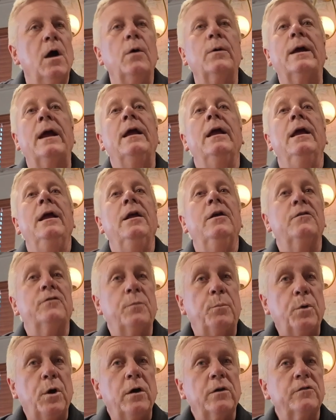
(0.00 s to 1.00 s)
Okay, it
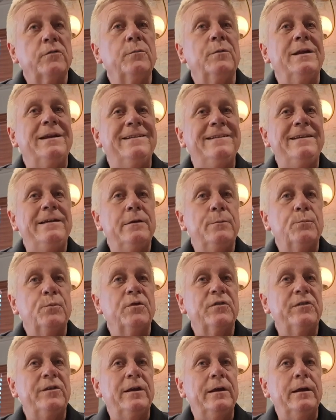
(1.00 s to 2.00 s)
is approximately
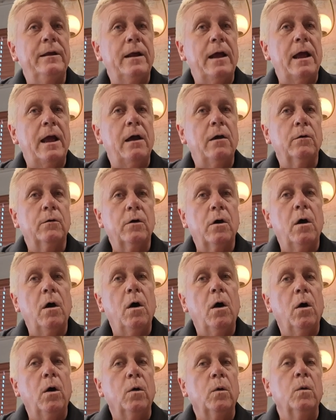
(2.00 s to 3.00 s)
10%
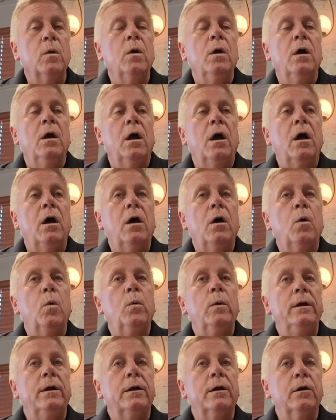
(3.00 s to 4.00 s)
alcohol
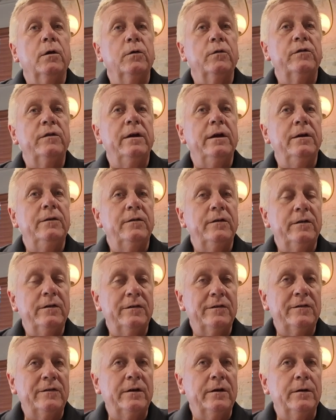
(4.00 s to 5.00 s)
when it goes into
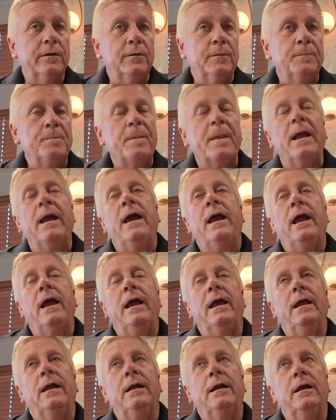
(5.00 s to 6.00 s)
the still,
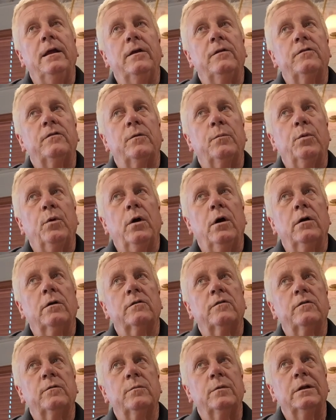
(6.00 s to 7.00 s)
and it's
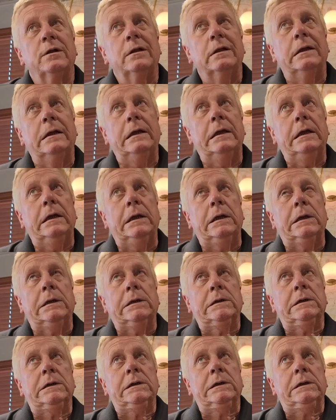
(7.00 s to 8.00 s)
approximately
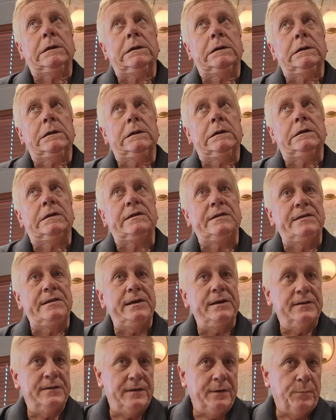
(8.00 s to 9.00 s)

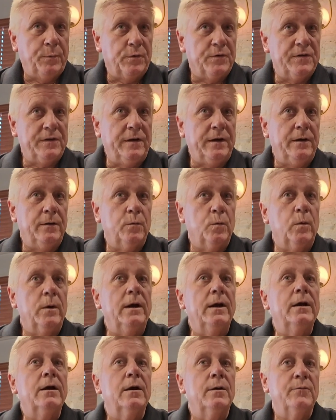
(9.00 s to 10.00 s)
60%
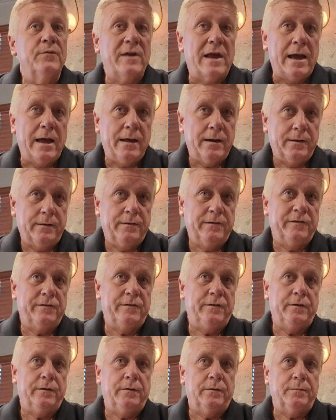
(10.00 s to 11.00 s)
when it comes out of the
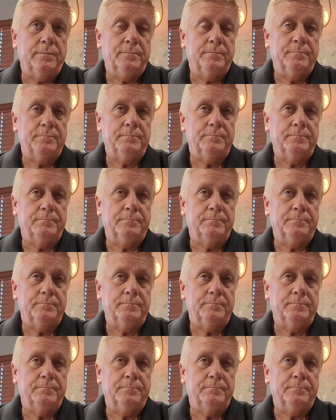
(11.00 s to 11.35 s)
still.